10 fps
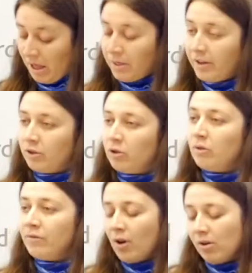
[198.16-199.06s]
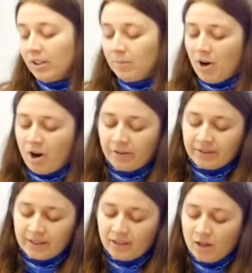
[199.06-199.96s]
The 2 focal
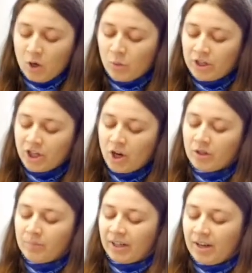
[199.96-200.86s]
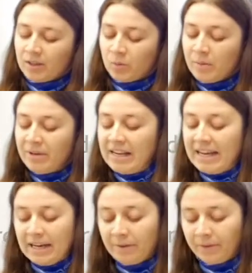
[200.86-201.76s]
points we chose because we
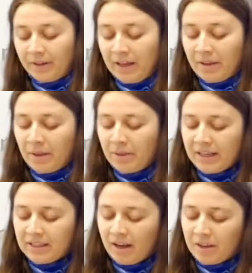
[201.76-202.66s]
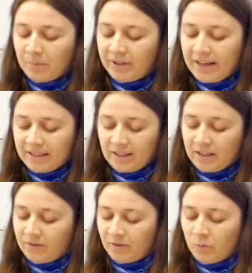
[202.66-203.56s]
believe that these are the
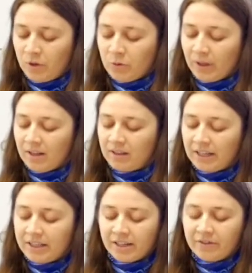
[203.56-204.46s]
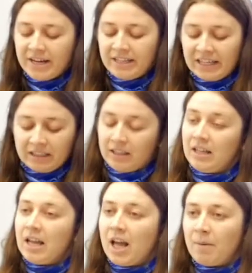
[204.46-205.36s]
places from which we can learn a great deal
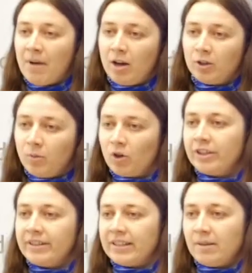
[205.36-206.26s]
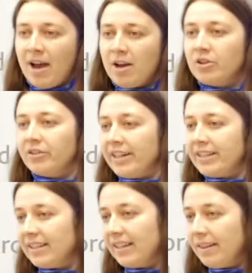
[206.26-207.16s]
about borders and
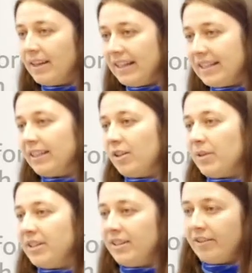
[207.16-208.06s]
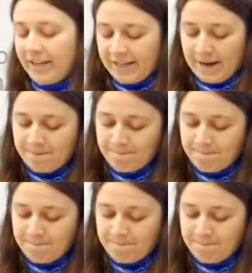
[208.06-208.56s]
boundaries in the Eastern Mediterranean.